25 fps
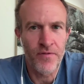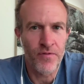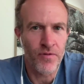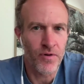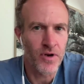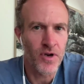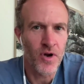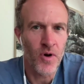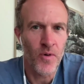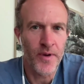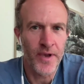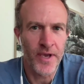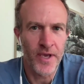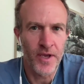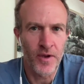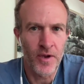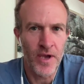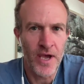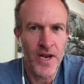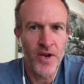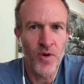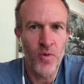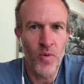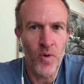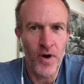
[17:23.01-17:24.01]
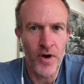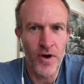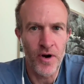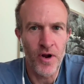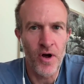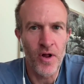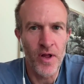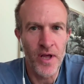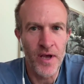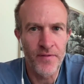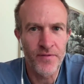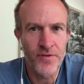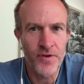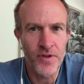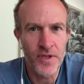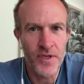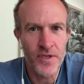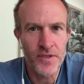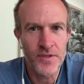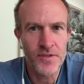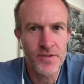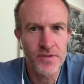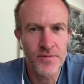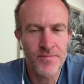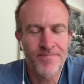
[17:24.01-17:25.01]
if we're going anywhere at all after
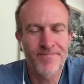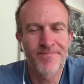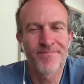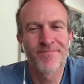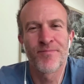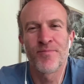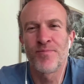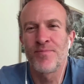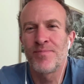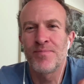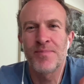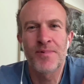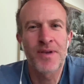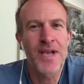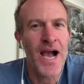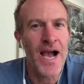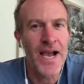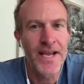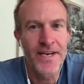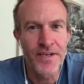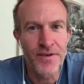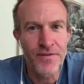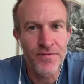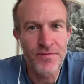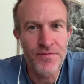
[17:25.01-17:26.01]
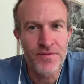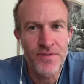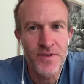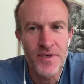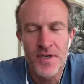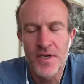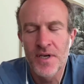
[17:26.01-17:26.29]
this, kind of.